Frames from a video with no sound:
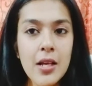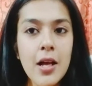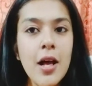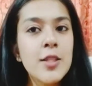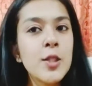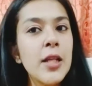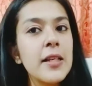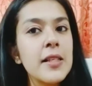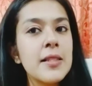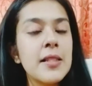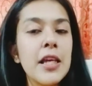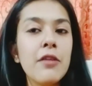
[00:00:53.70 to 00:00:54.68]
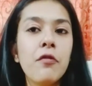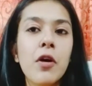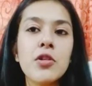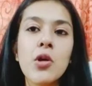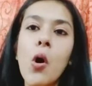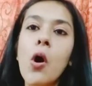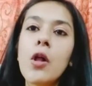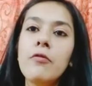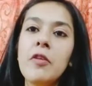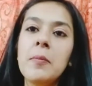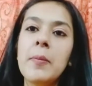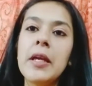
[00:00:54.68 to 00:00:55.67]
So let us see what all
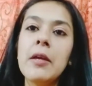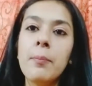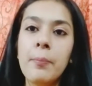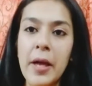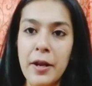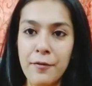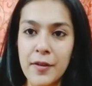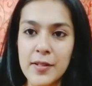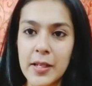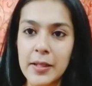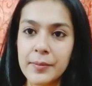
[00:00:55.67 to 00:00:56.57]
will be benefiting.